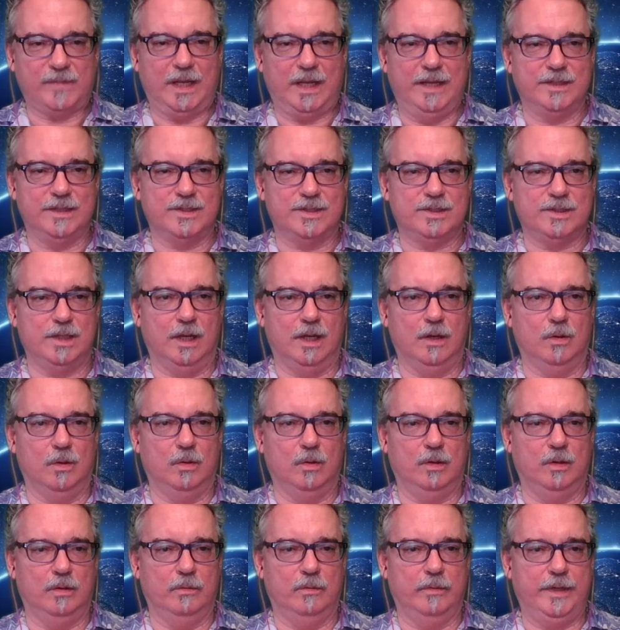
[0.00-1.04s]
And
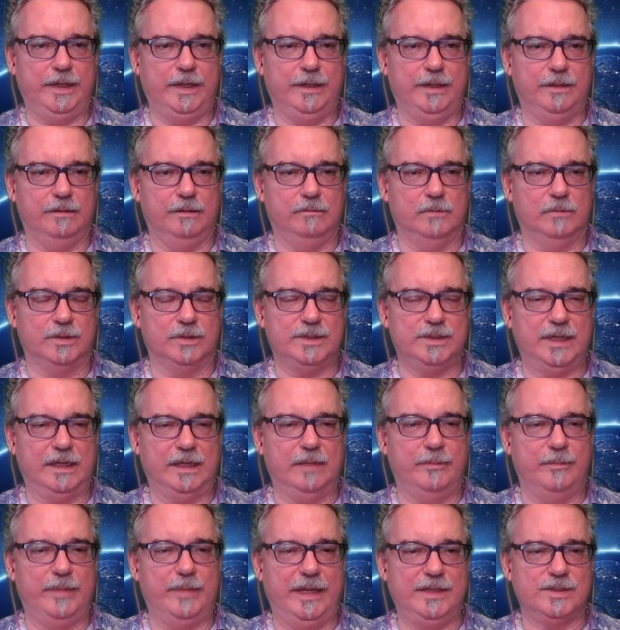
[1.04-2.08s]
so we will take
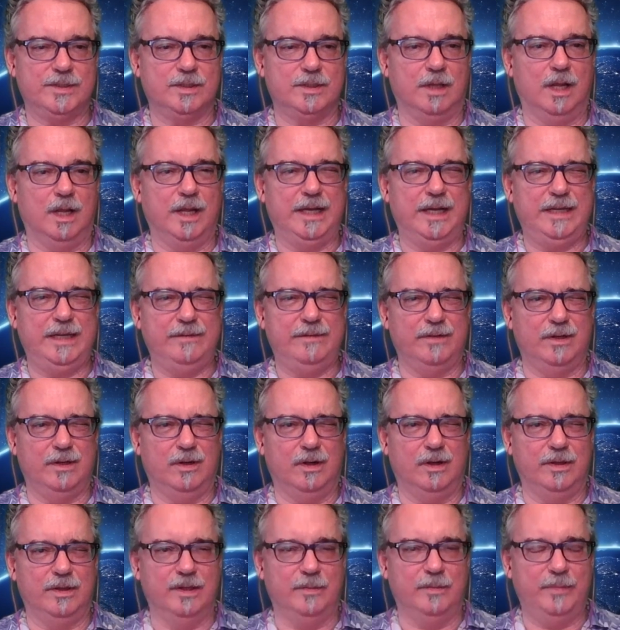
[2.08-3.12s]
a baseline even
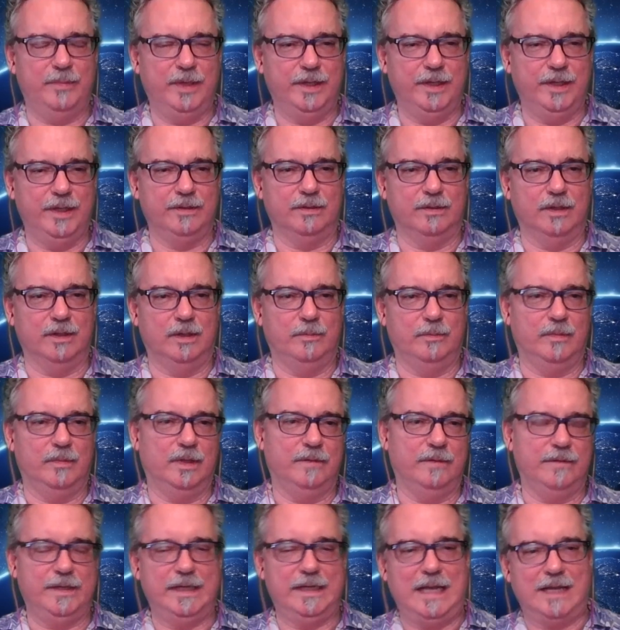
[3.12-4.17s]
on the pendulum
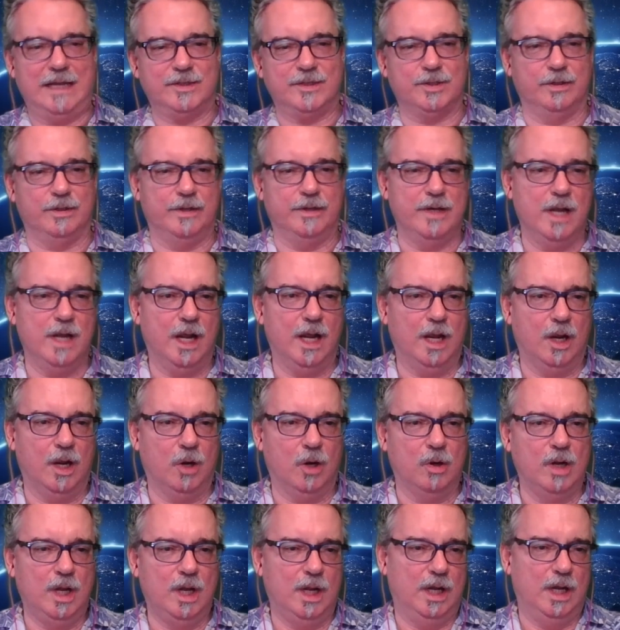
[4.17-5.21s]
of a yes or
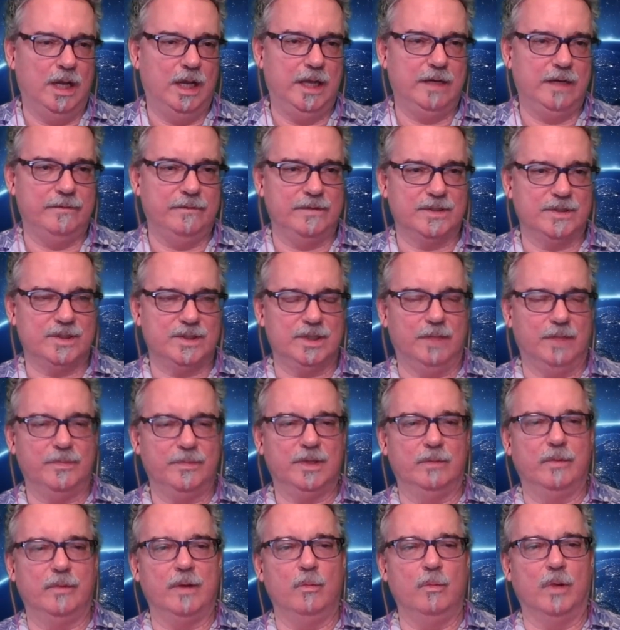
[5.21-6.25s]
no. And if it's
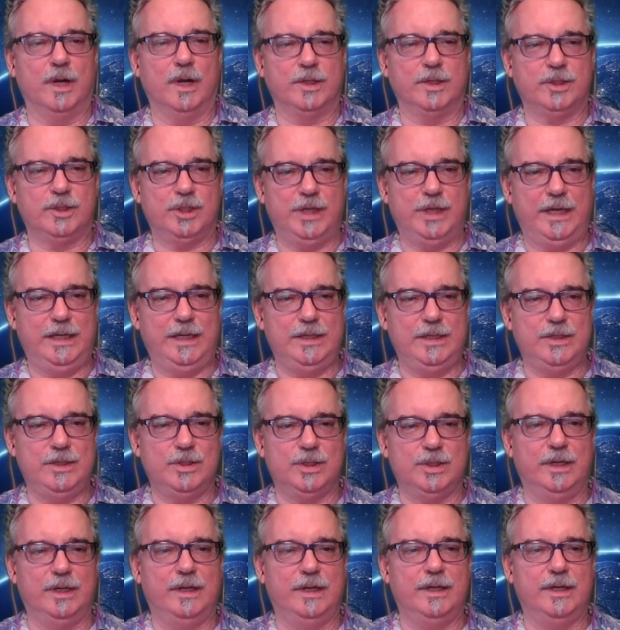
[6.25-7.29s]
something we want to change
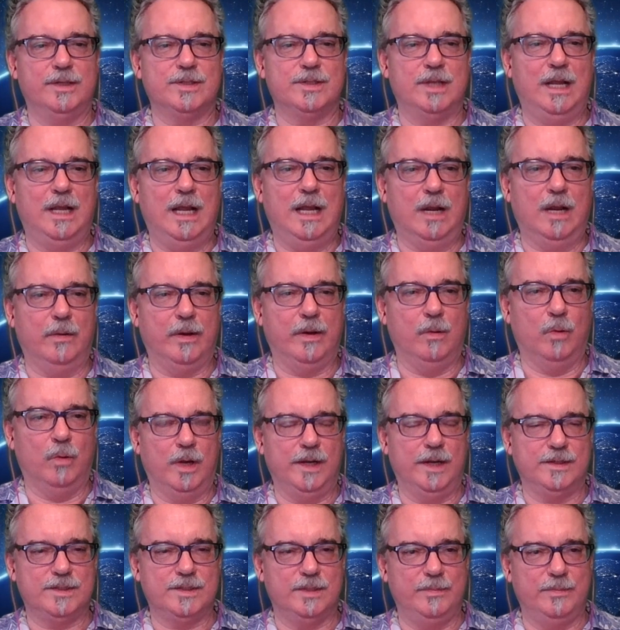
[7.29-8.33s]
and it isn't how we
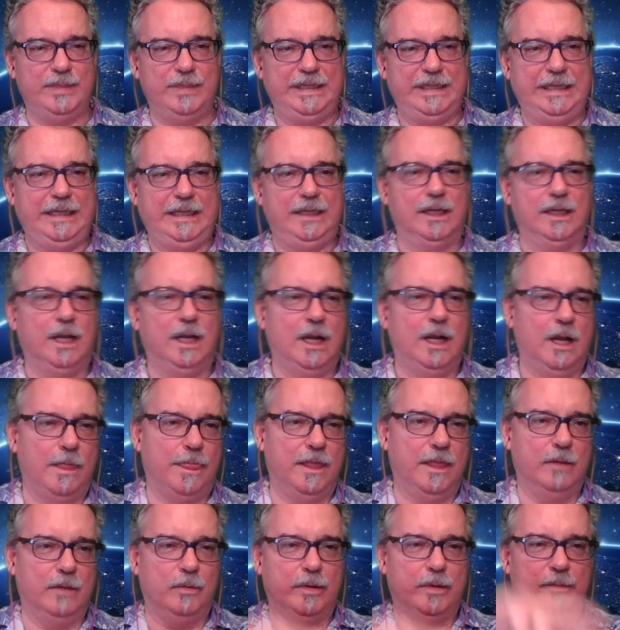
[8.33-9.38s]
it to be,
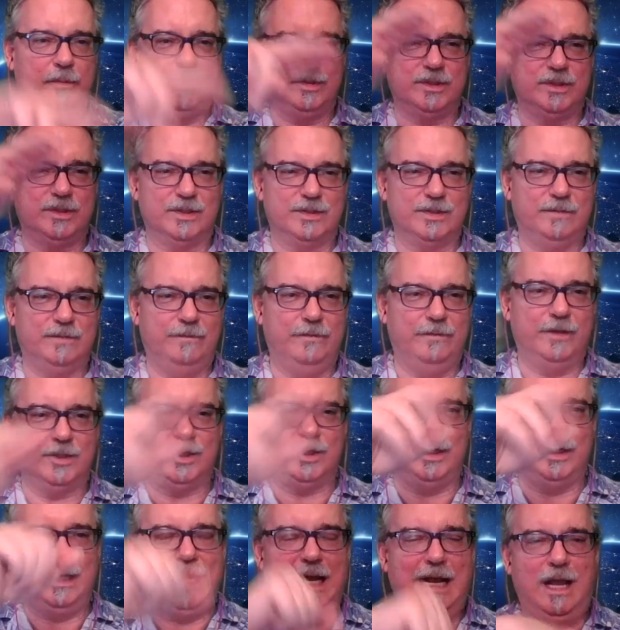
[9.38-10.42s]
then we would just
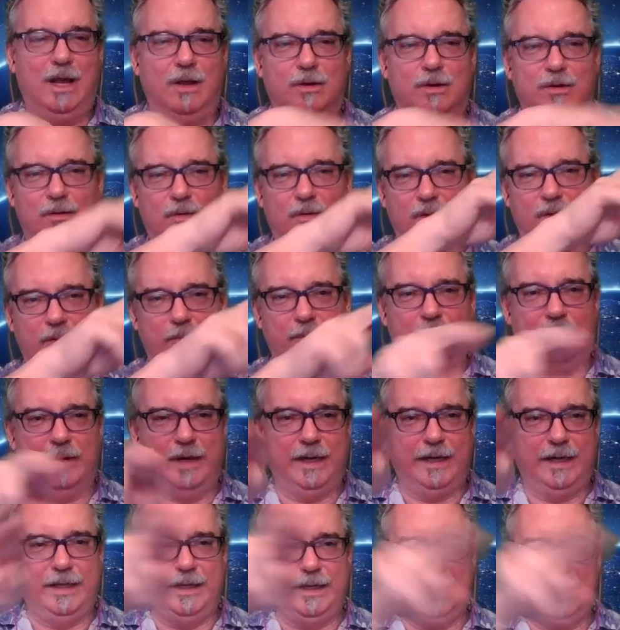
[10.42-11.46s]
fish it out or
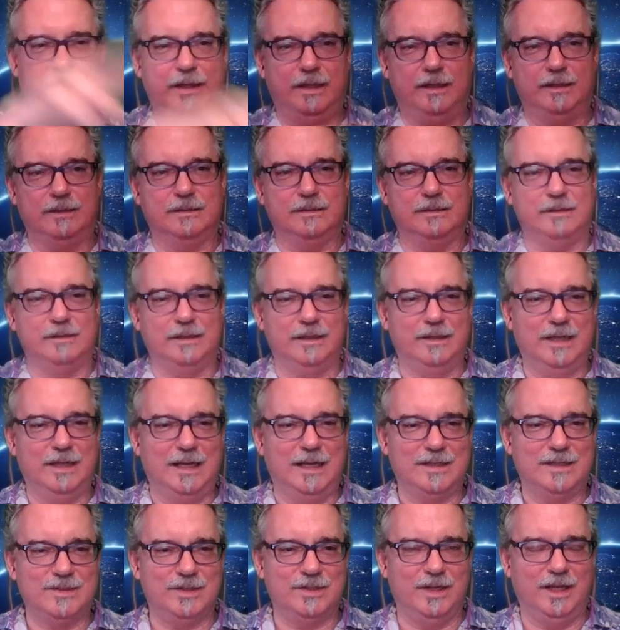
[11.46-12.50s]
bring it in. And
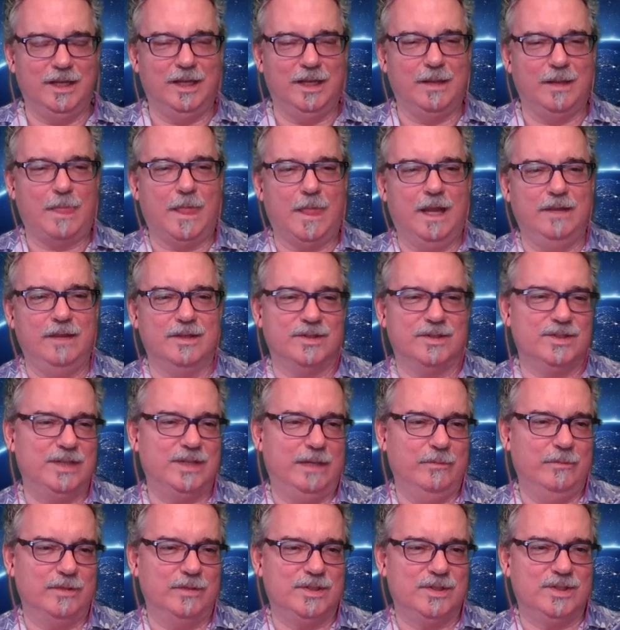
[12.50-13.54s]
that's it. And the
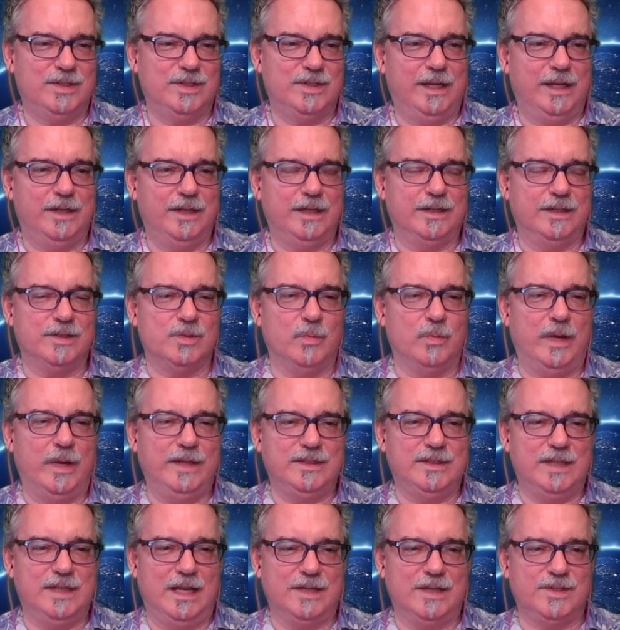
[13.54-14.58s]
same with standing sway
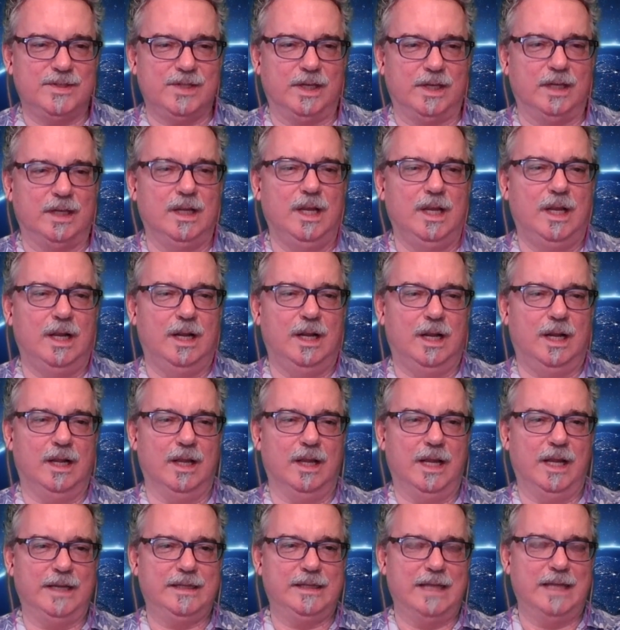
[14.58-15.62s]
testing. I
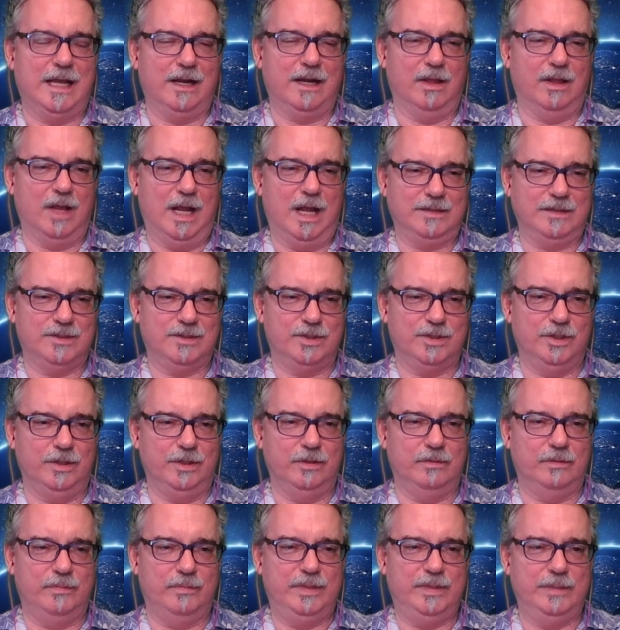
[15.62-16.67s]
like that a lot
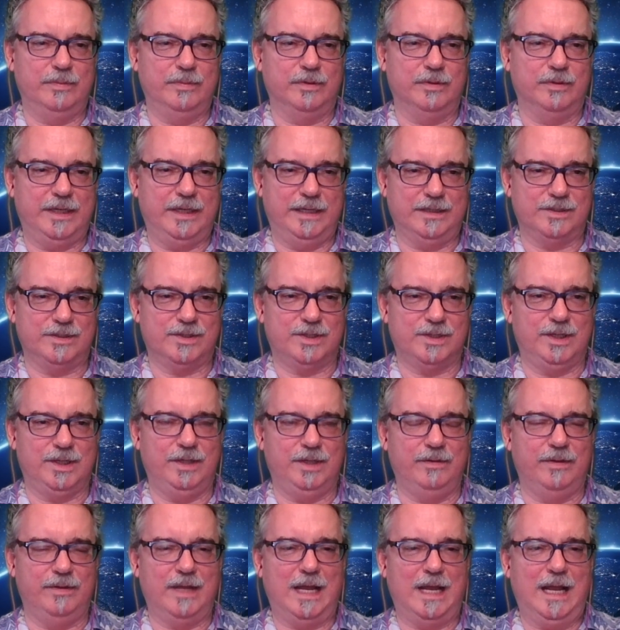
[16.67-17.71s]
too. People can't
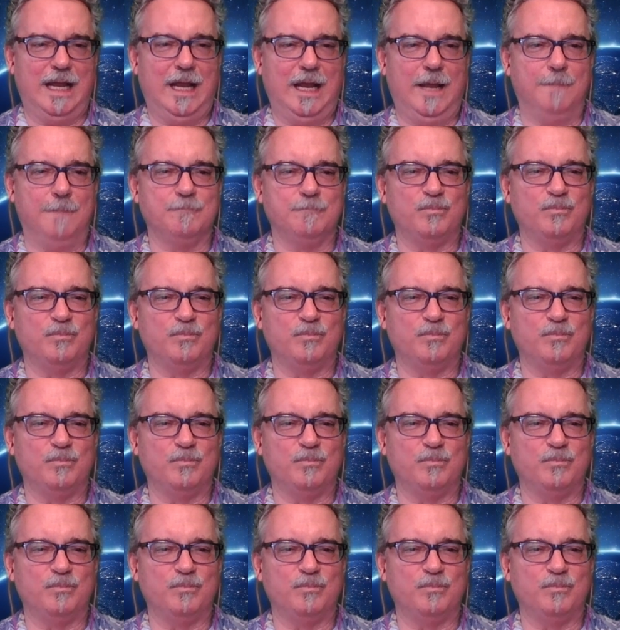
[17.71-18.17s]
skew that.